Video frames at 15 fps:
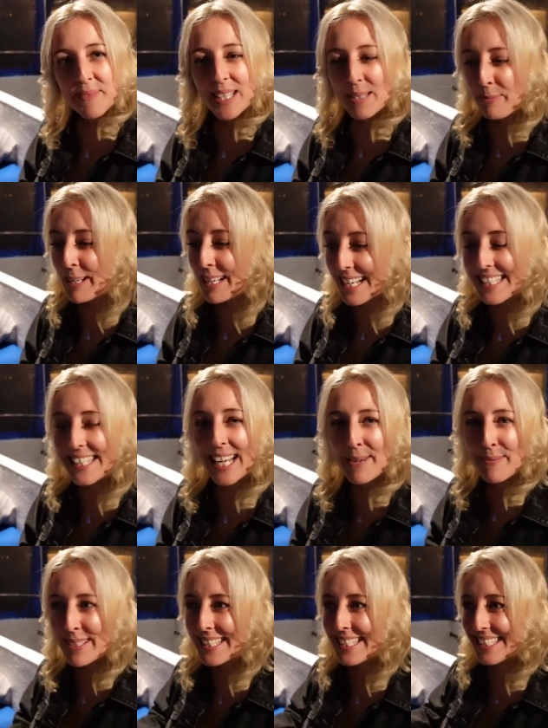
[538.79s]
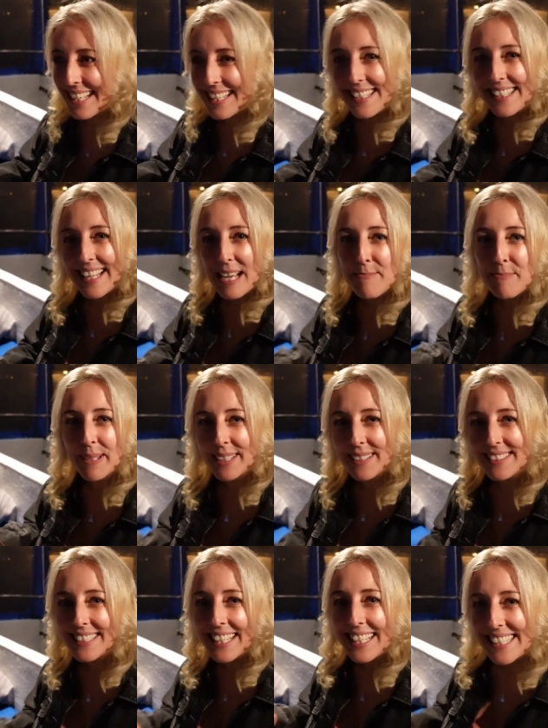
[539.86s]
It's pretty nice to come and see the sunset but
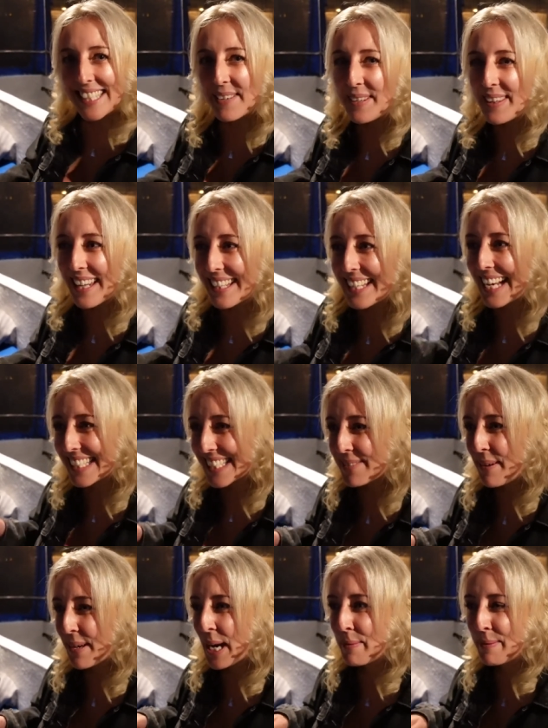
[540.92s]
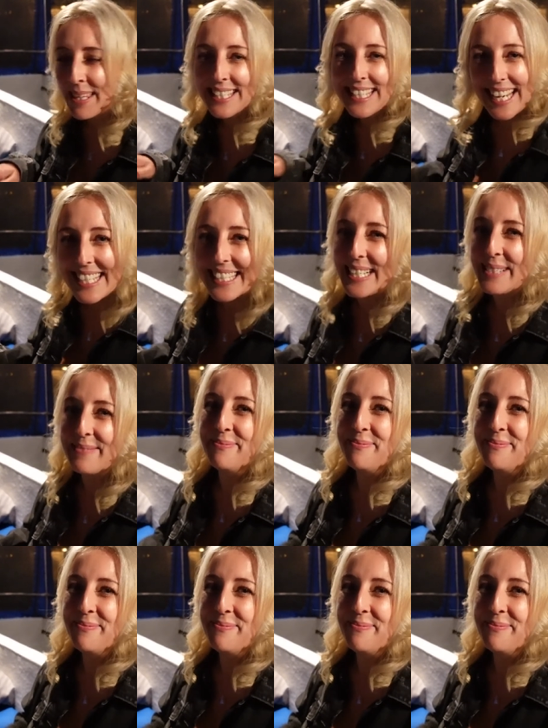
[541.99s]
I definitely think next time I'll come in the daytime.